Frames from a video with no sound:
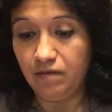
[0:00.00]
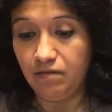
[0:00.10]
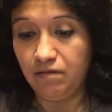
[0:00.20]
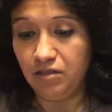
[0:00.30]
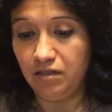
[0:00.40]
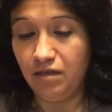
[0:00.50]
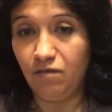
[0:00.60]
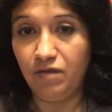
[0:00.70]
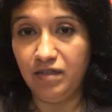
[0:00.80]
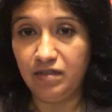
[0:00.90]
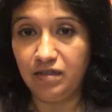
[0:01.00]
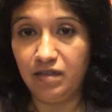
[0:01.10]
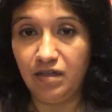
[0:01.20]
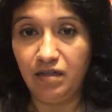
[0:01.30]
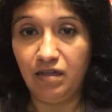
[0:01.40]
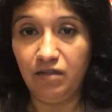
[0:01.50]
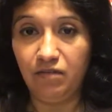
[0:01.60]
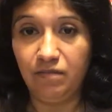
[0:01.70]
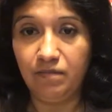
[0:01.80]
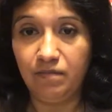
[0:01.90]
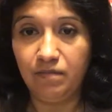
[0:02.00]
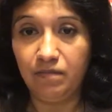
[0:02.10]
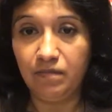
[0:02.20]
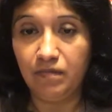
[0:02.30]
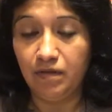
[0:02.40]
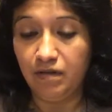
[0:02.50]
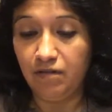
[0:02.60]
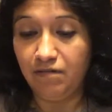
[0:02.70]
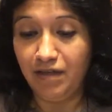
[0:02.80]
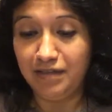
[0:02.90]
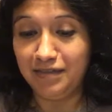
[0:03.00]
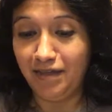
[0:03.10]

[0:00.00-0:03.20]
Actually, that was kind of low. Oh, nice.